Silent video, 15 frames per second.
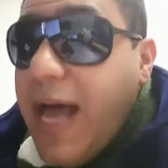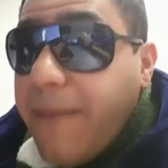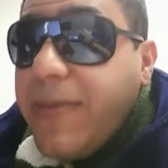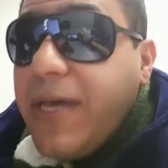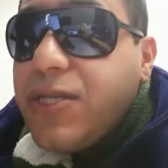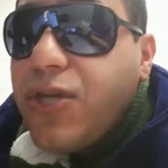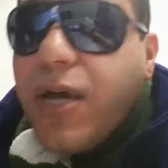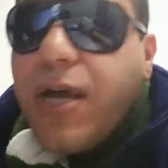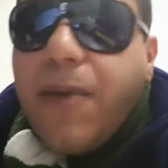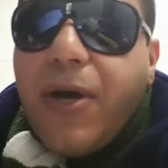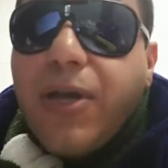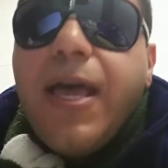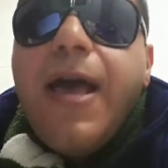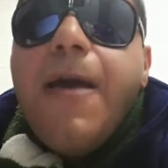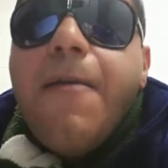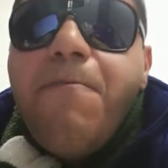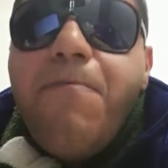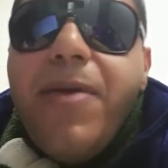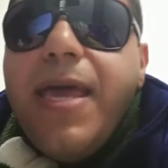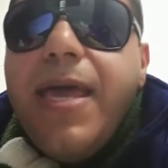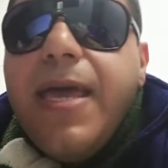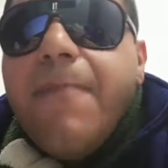I'm not talking about what
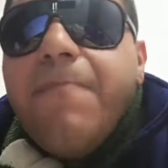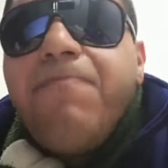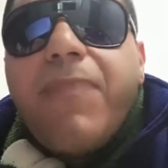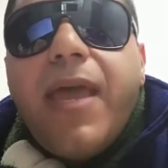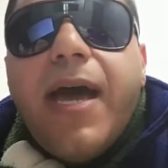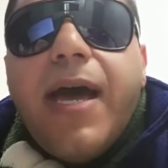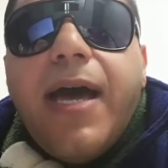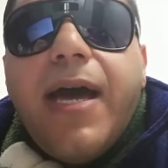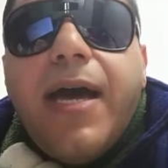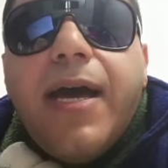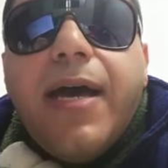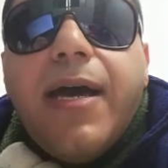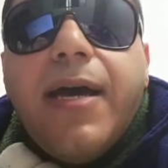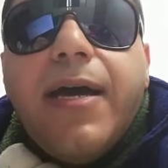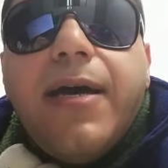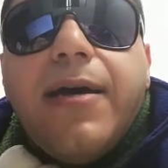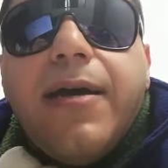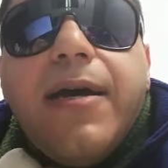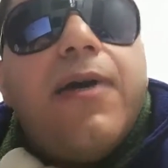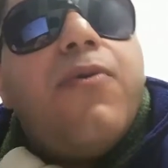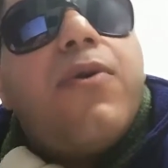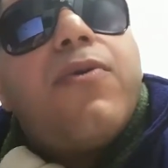
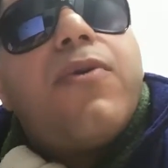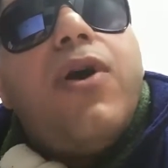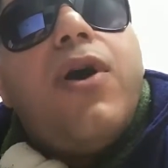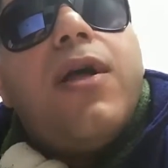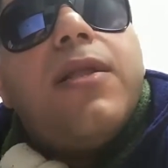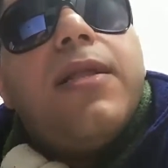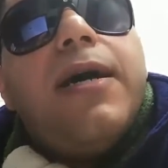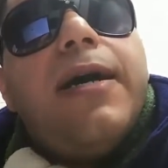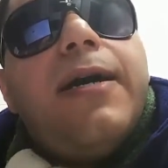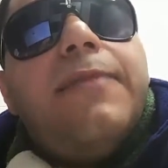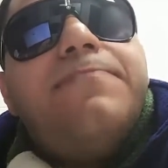do we call,